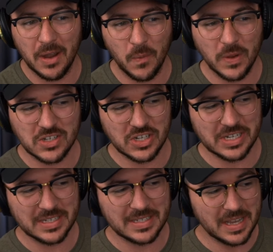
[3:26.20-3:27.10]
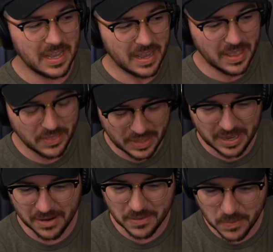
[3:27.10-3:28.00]
which is
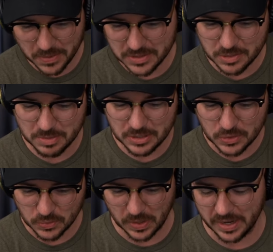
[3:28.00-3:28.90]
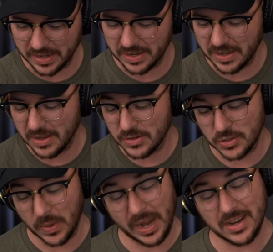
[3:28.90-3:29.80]
they are going to be trying
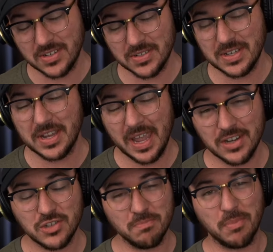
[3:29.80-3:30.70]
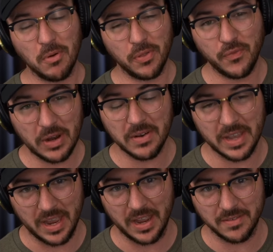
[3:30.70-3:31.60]
to actually catch both fairing
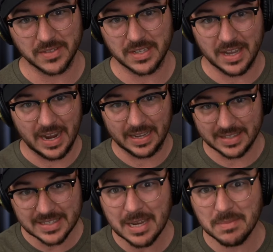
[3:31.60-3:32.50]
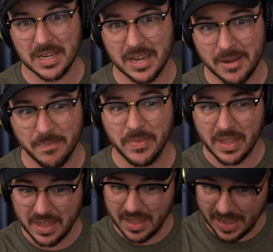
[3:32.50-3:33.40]
halves at the same time
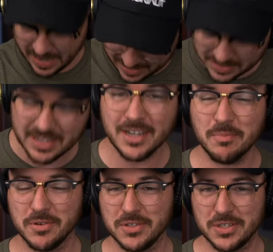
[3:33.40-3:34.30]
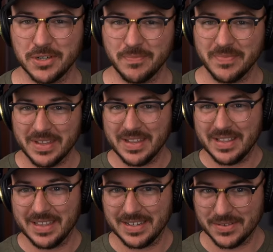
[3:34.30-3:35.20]
and land a booster
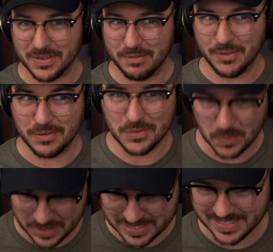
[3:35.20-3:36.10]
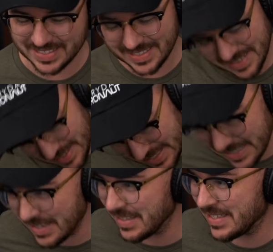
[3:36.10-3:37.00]
that has already flown twice. This
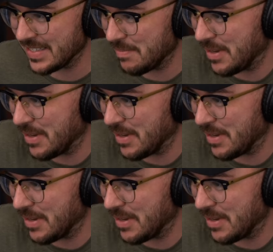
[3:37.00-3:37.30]
is a